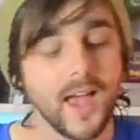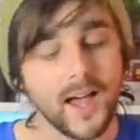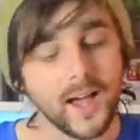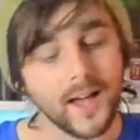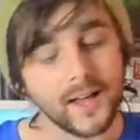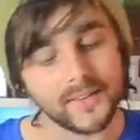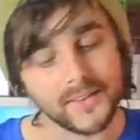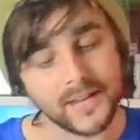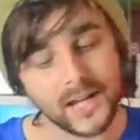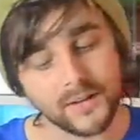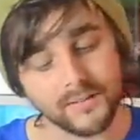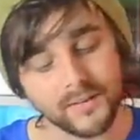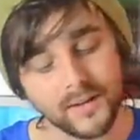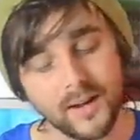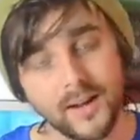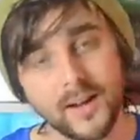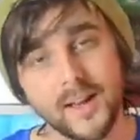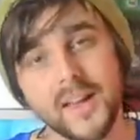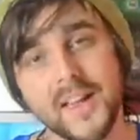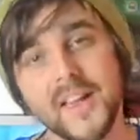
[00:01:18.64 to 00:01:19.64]
and the
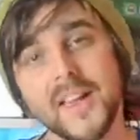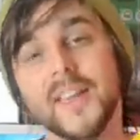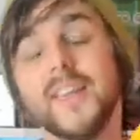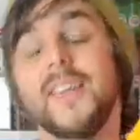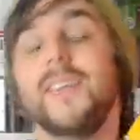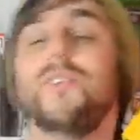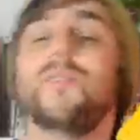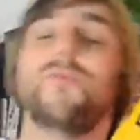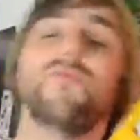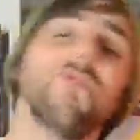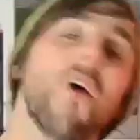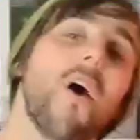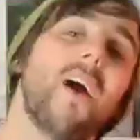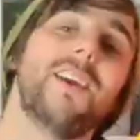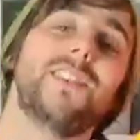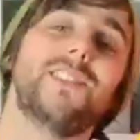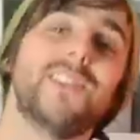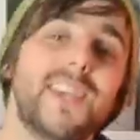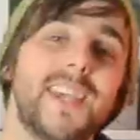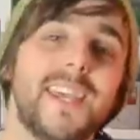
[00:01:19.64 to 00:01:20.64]
other is
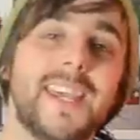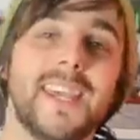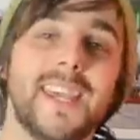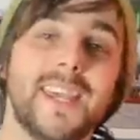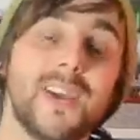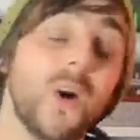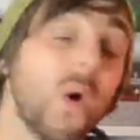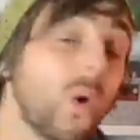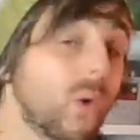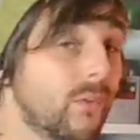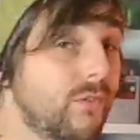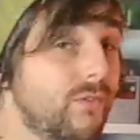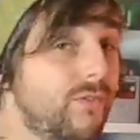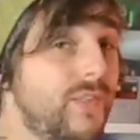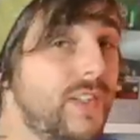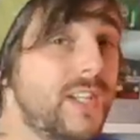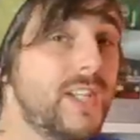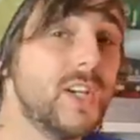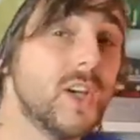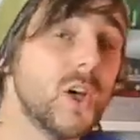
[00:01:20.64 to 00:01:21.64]
right here on
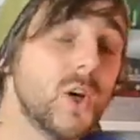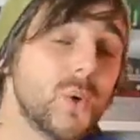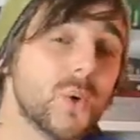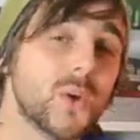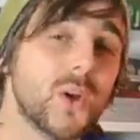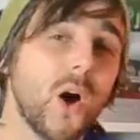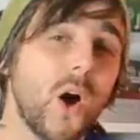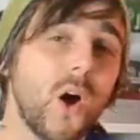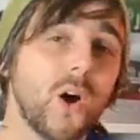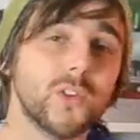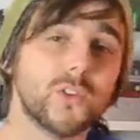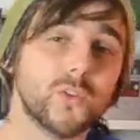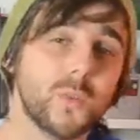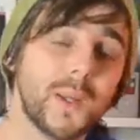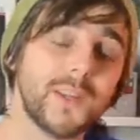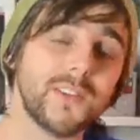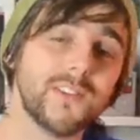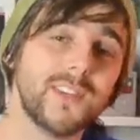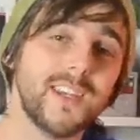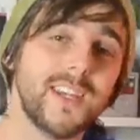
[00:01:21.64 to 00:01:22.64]
Video Cart
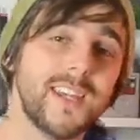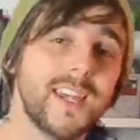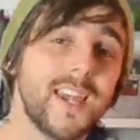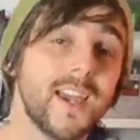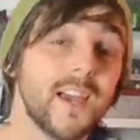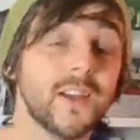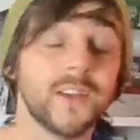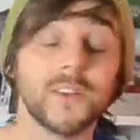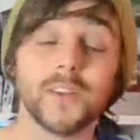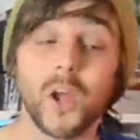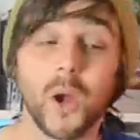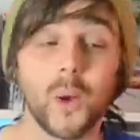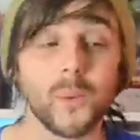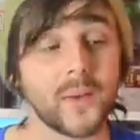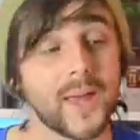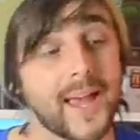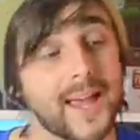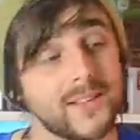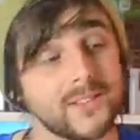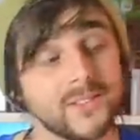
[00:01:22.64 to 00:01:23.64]
20, known
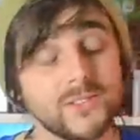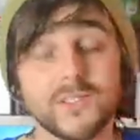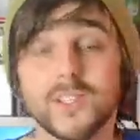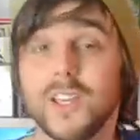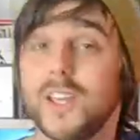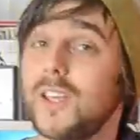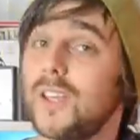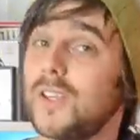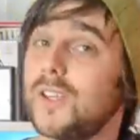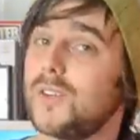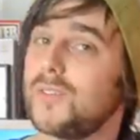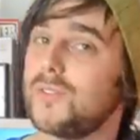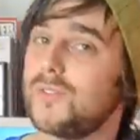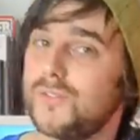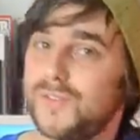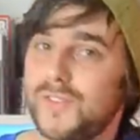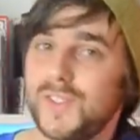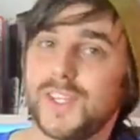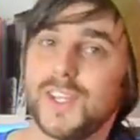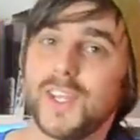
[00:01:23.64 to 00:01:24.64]
as
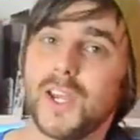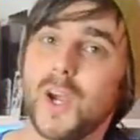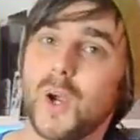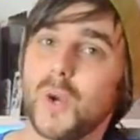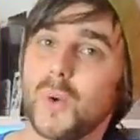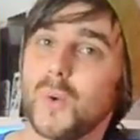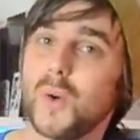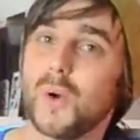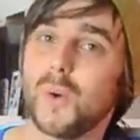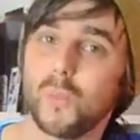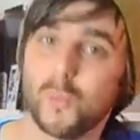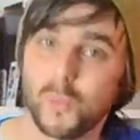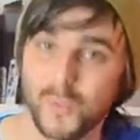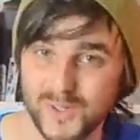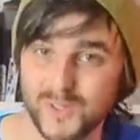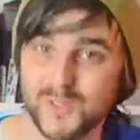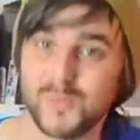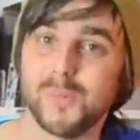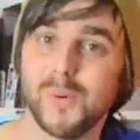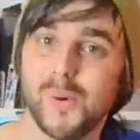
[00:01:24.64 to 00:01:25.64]
Video
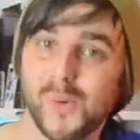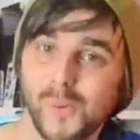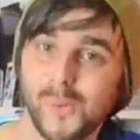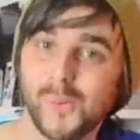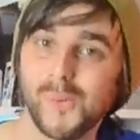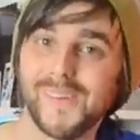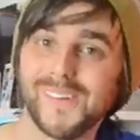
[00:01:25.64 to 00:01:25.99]
Whizball.